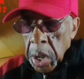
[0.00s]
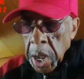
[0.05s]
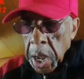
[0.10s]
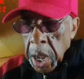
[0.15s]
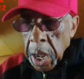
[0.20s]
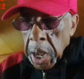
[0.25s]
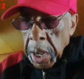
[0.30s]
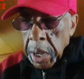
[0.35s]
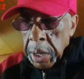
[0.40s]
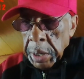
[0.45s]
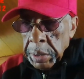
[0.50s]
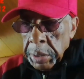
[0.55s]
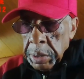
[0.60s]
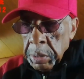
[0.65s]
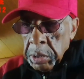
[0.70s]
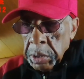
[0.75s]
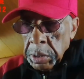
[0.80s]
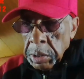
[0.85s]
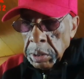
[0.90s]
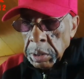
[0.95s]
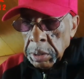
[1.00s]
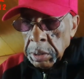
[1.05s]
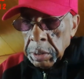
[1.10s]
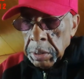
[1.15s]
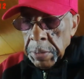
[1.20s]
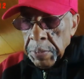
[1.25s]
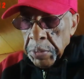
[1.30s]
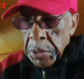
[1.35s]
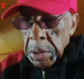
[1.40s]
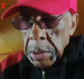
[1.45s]
And
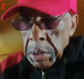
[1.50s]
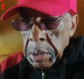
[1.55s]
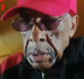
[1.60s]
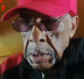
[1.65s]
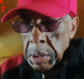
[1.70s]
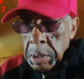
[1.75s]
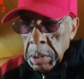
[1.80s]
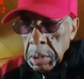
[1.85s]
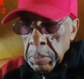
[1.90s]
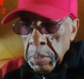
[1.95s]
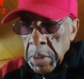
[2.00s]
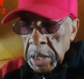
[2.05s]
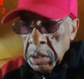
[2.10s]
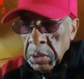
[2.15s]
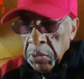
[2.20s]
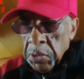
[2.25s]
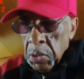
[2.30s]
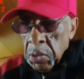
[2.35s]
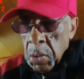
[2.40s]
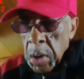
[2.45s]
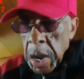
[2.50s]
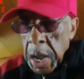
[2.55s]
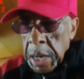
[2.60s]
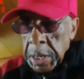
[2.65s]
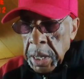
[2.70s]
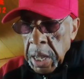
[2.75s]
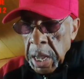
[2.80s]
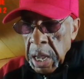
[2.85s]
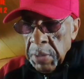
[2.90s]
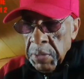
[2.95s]
Master
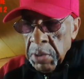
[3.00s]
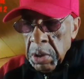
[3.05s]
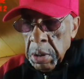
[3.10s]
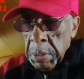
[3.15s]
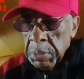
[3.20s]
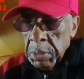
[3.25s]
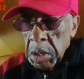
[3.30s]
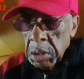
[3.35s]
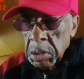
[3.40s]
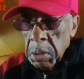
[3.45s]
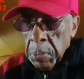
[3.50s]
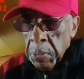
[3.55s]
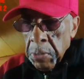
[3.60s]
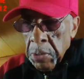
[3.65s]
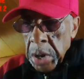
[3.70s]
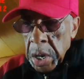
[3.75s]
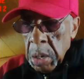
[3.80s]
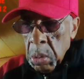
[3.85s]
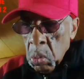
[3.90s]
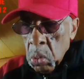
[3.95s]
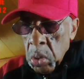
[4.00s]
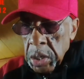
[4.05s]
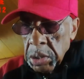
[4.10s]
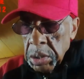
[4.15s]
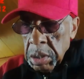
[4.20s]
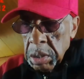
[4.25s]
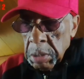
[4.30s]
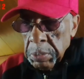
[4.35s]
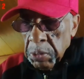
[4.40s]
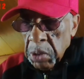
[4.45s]
Fard gave him the supreme
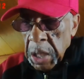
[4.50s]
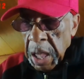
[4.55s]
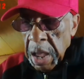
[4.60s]
wisdom,